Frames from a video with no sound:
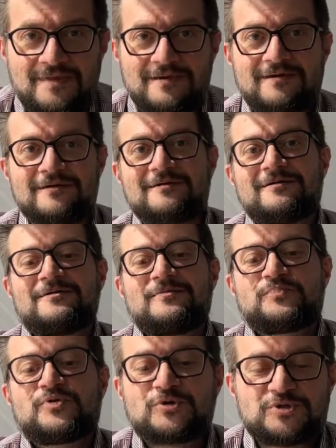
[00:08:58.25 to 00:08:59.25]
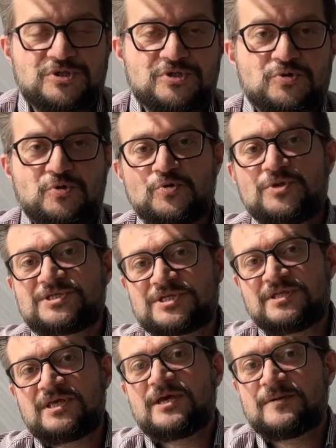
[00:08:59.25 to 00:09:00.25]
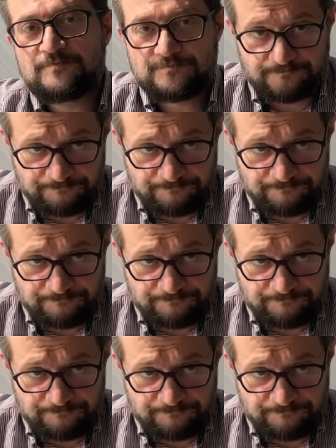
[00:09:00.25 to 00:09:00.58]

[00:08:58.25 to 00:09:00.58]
uh, person who is in a,